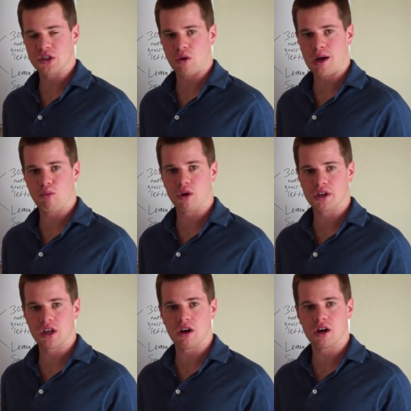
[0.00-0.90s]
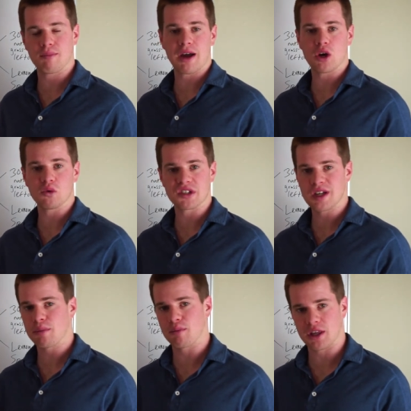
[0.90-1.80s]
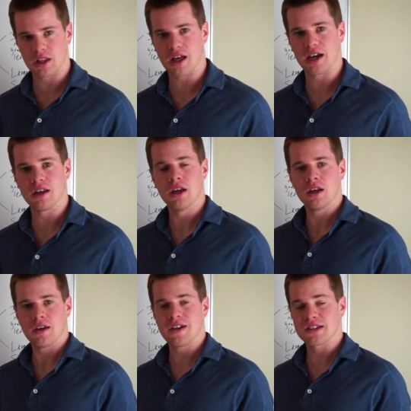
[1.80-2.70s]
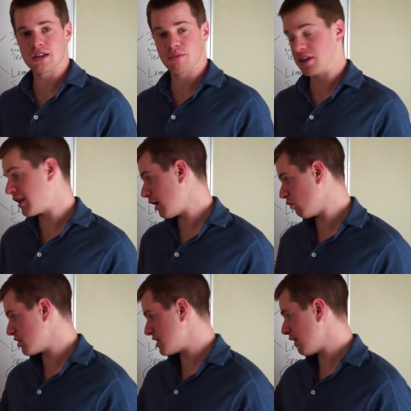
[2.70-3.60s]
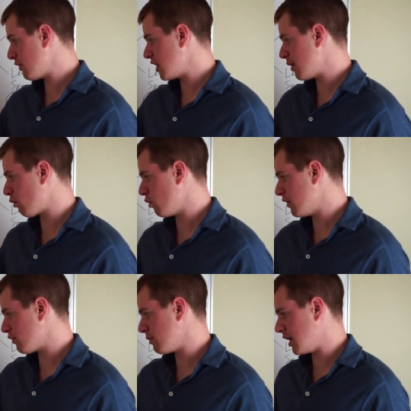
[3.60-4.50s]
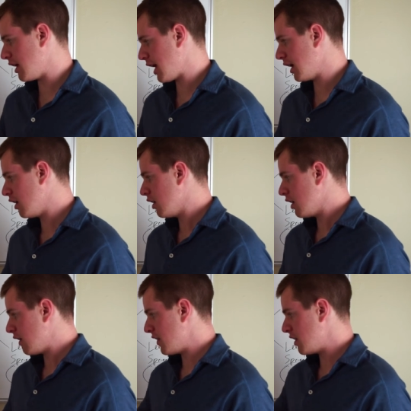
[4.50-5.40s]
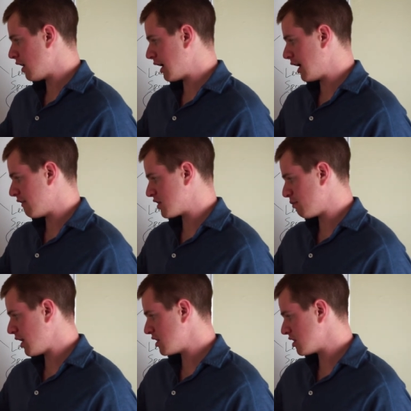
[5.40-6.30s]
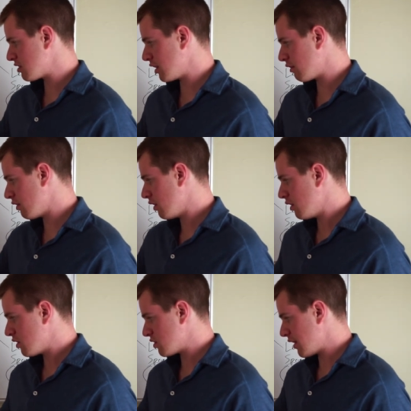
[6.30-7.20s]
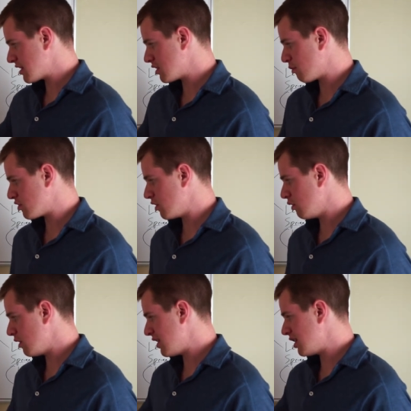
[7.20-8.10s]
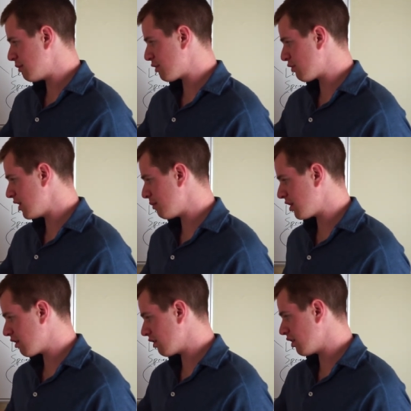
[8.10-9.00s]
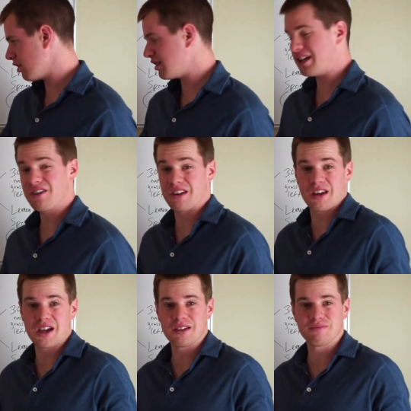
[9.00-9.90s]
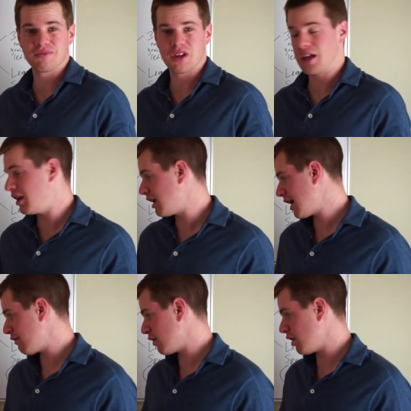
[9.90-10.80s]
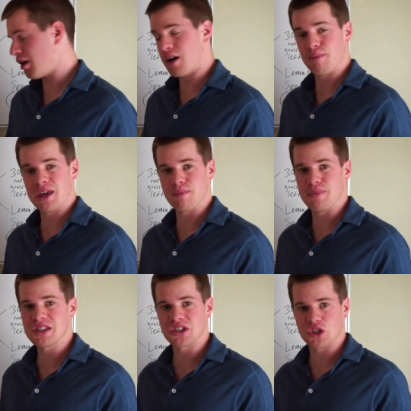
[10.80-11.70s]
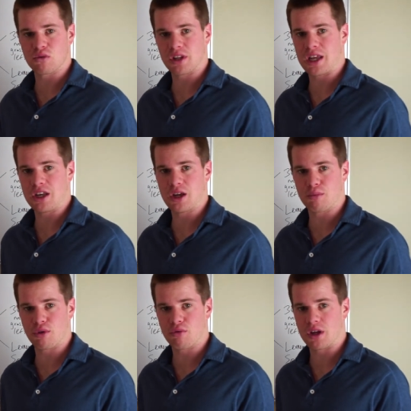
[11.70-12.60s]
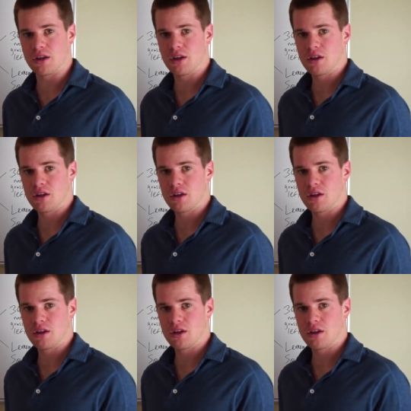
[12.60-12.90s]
So I'm working on my own supplement line, and that's something that was definitely a number one for me today. And then I have some patience later, so that's number two. And then number three, I'm going to cook a good dinner tonight. I didn't have a, a big business related number three.